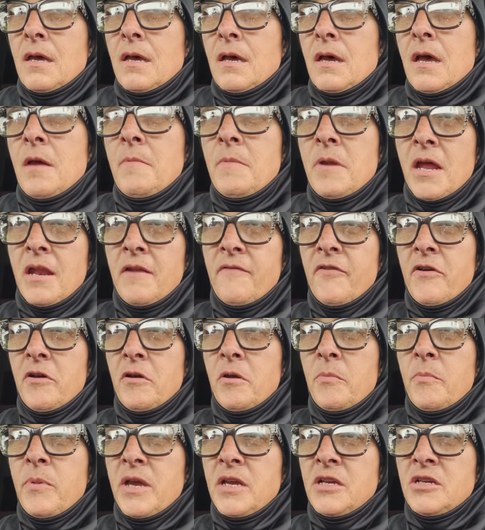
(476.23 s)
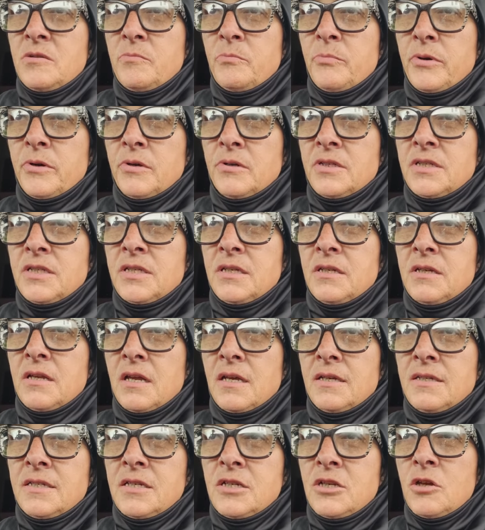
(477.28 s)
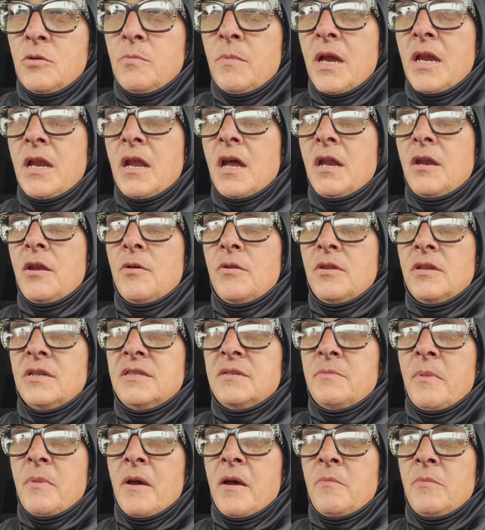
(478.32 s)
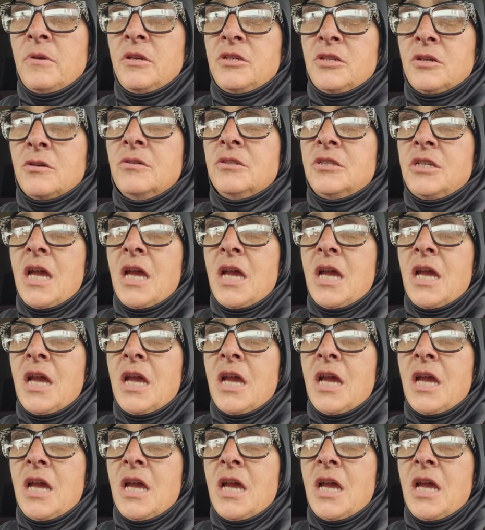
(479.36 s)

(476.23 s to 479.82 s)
"I'm not a very patient person." I said, "You may not know this about me." She goes,